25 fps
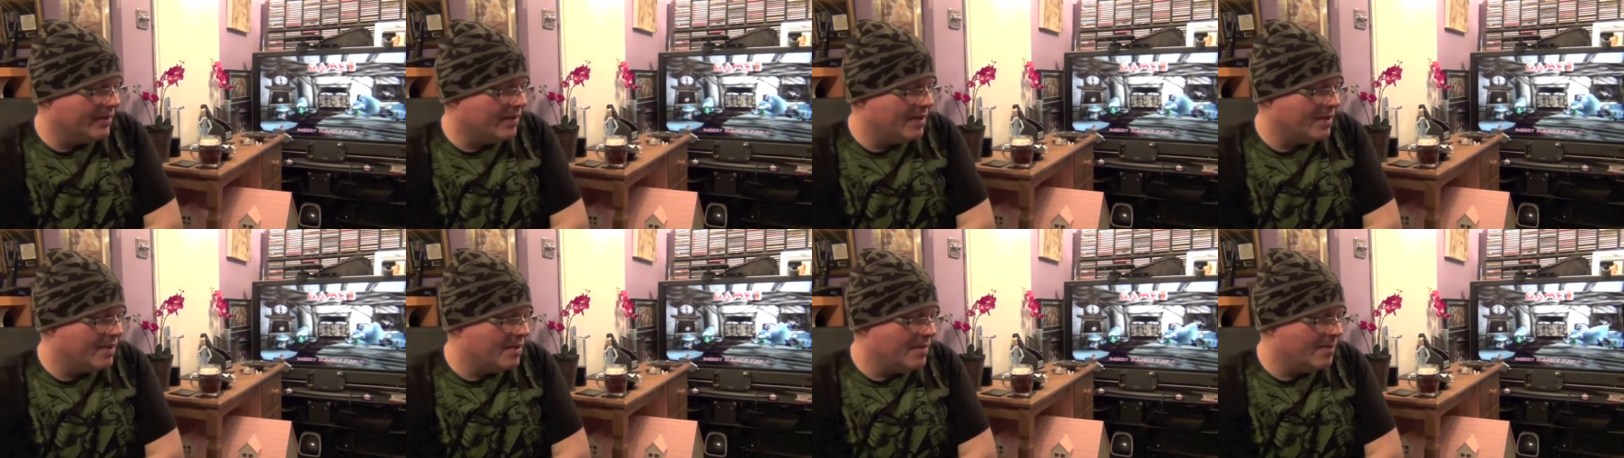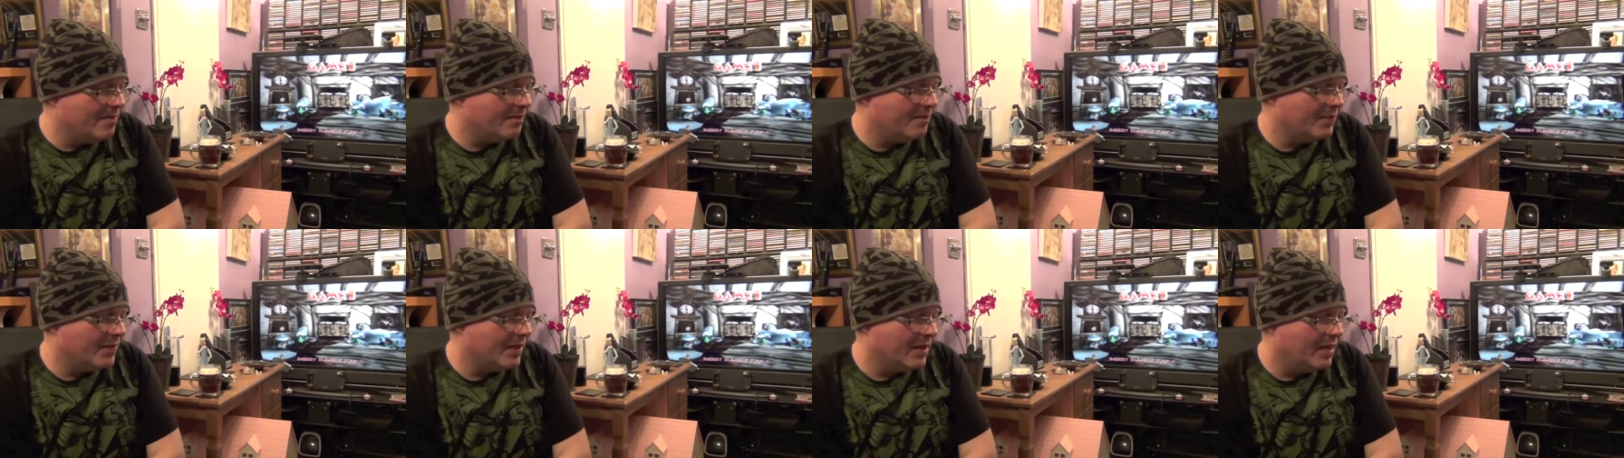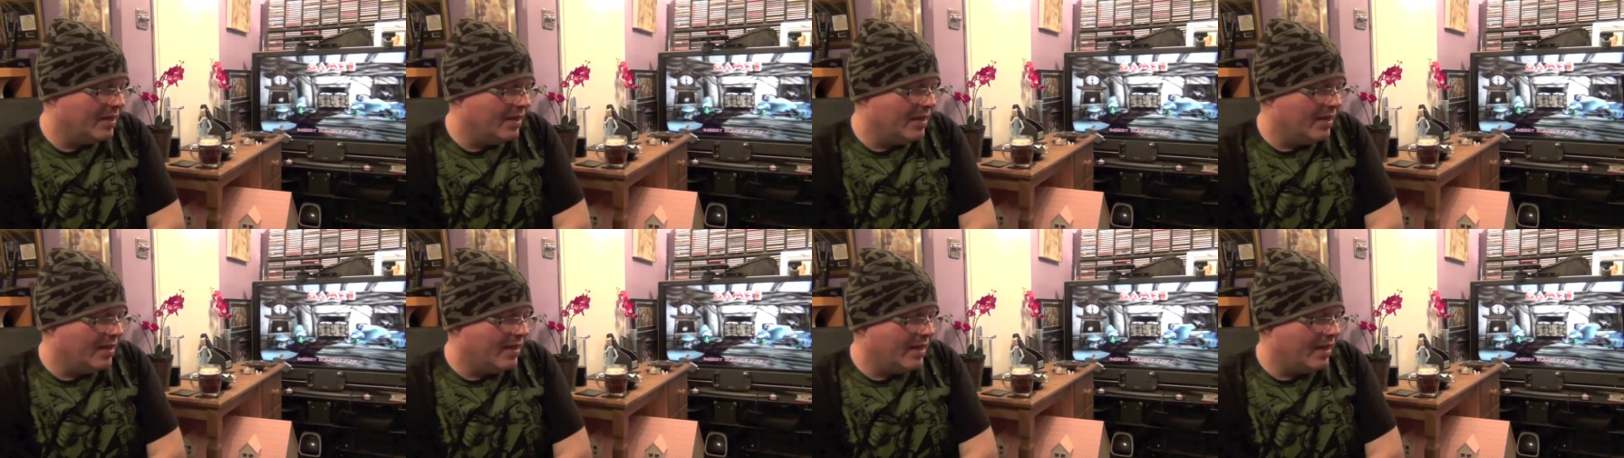And
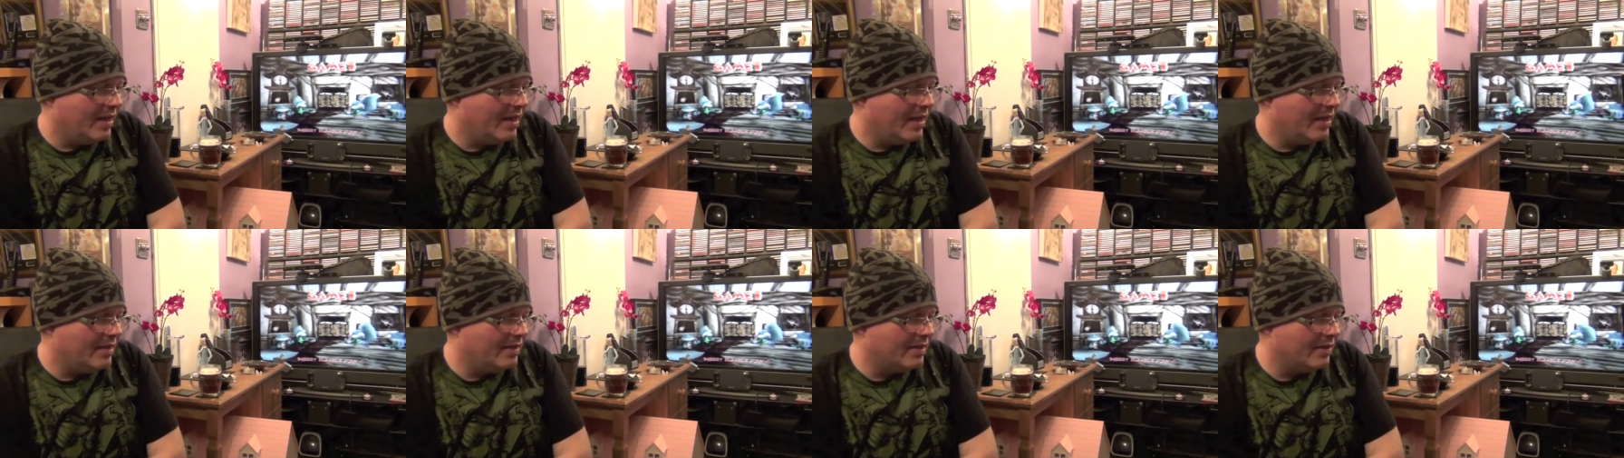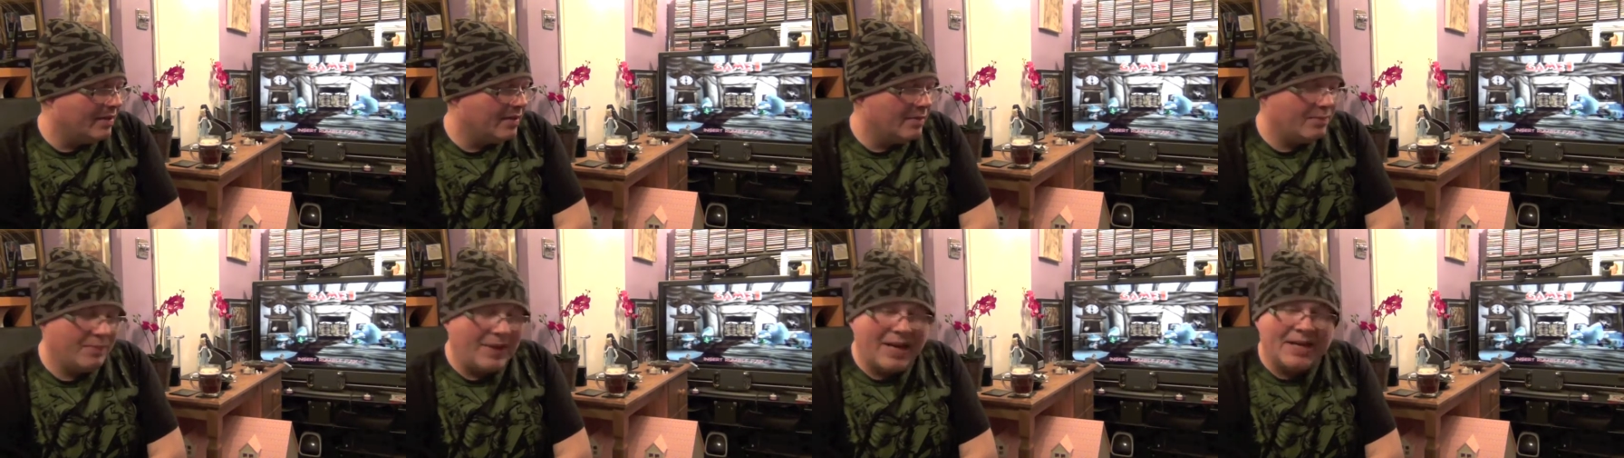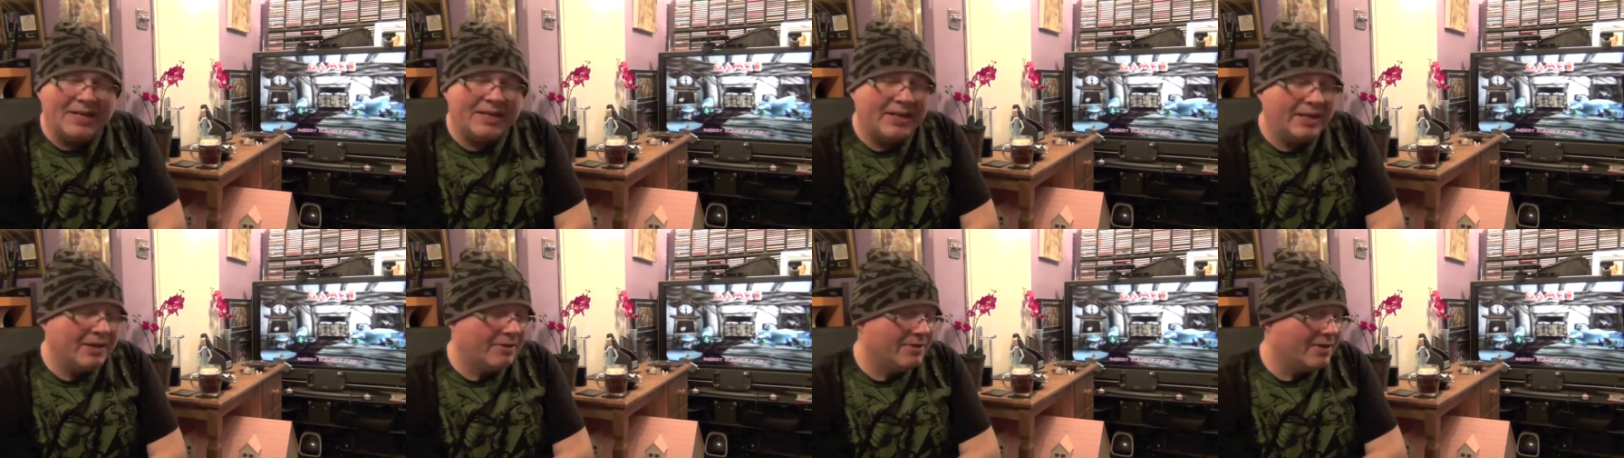
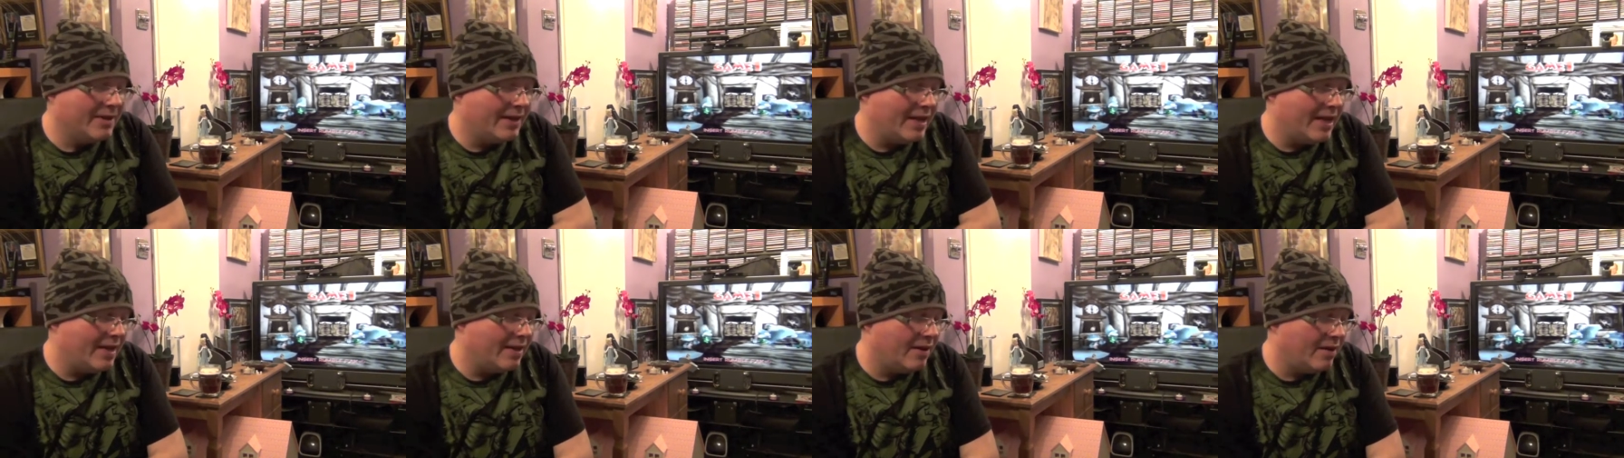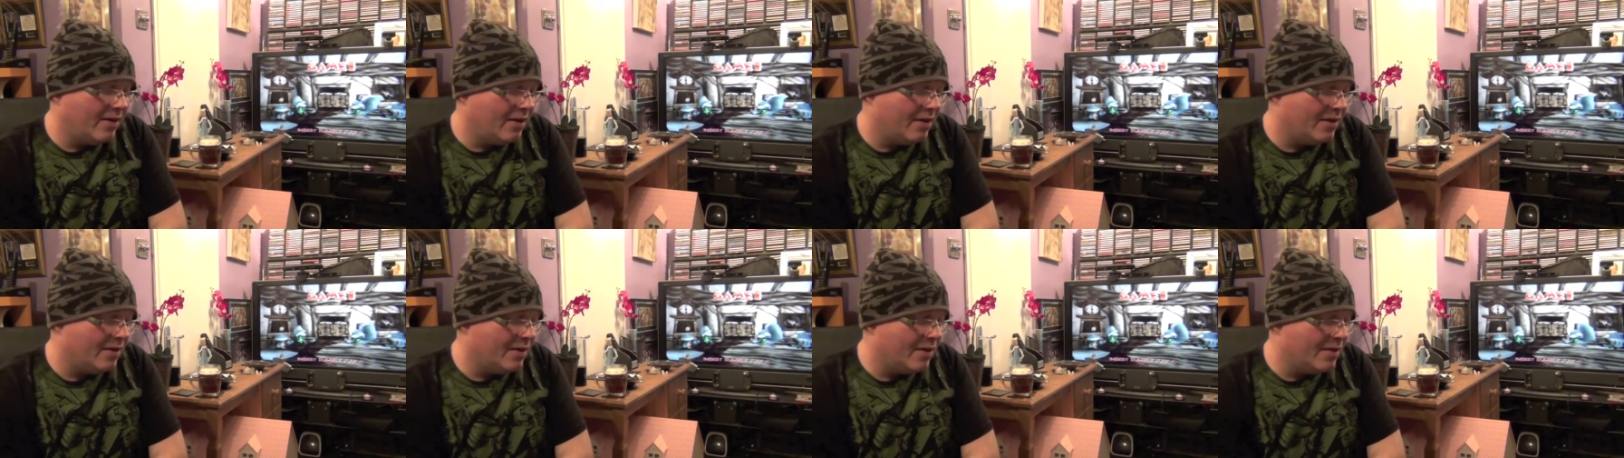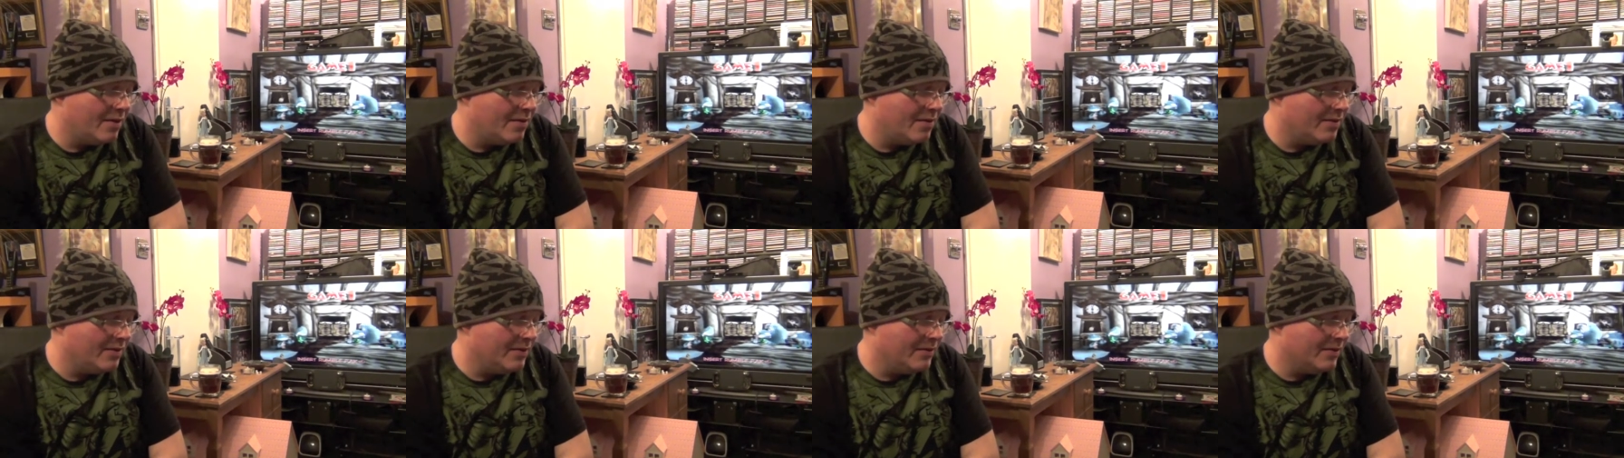Band Hero again, I like
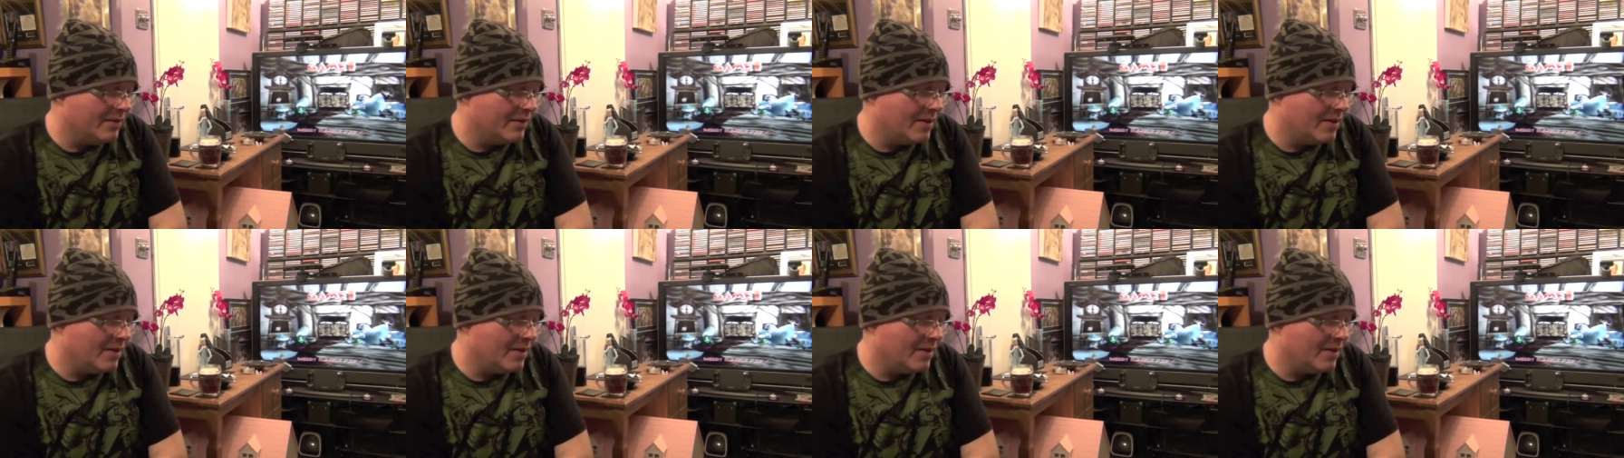those.